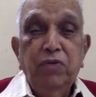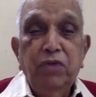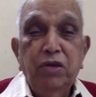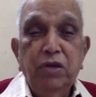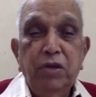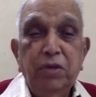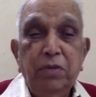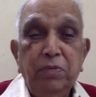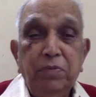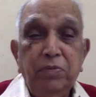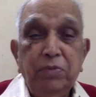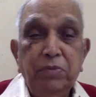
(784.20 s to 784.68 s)

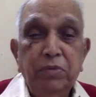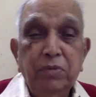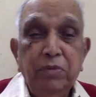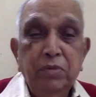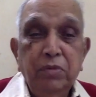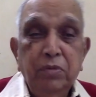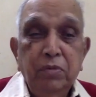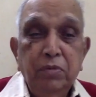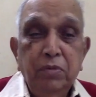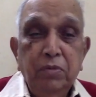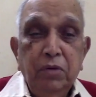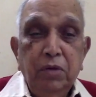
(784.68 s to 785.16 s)
him,
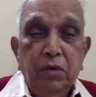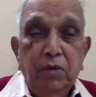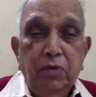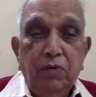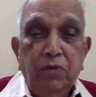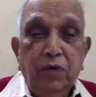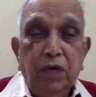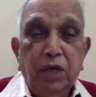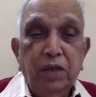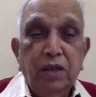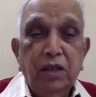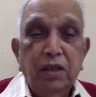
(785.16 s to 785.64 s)

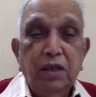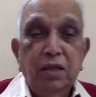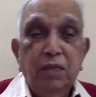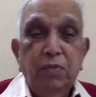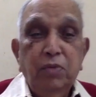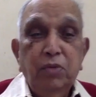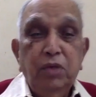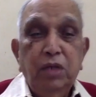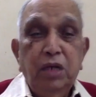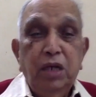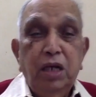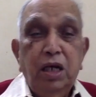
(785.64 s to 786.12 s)
Vyasa
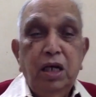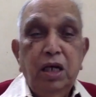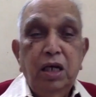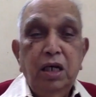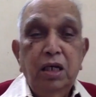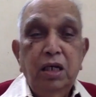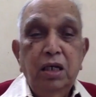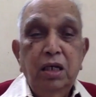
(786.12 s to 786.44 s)
Samudra,